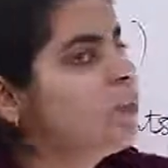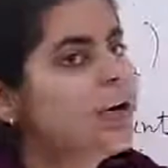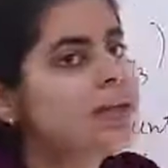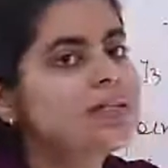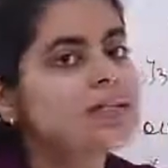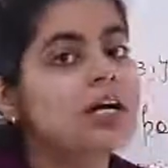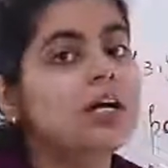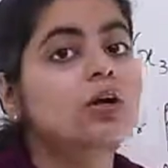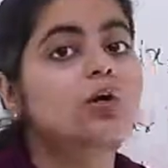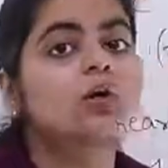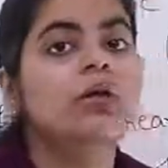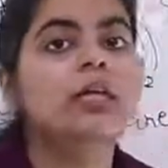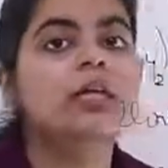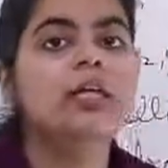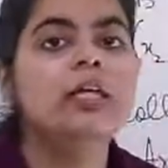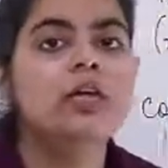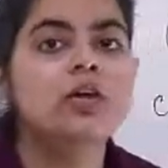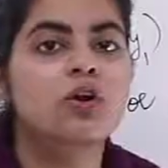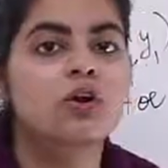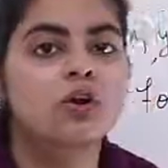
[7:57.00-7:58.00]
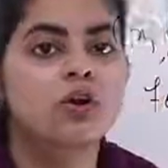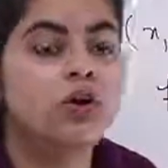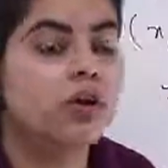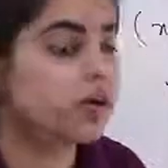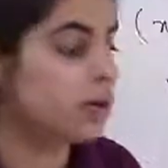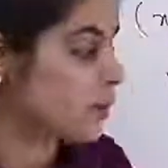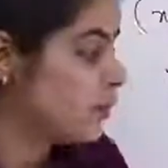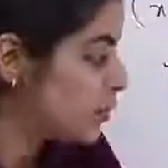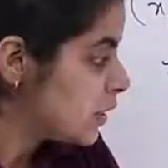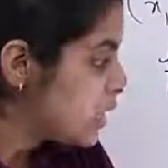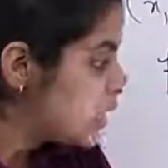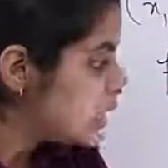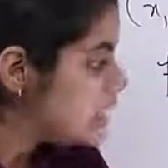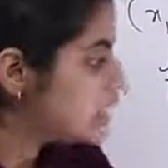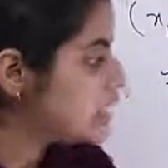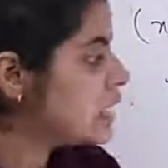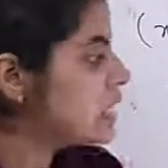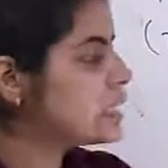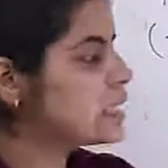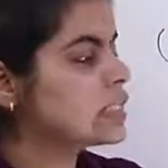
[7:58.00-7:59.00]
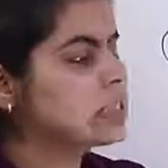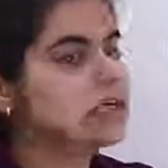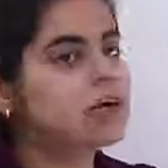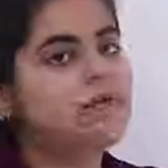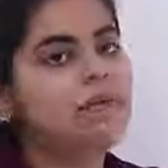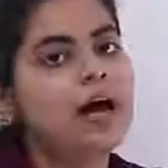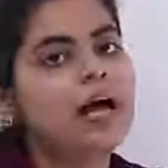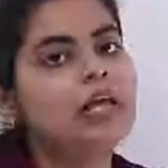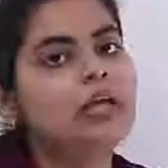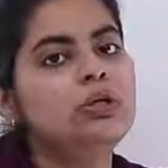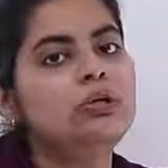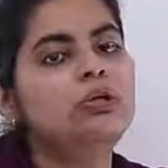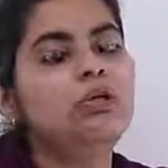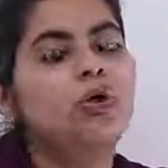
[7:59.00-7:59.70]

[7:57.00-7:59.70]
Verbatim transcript: points are collinear or not. Since the value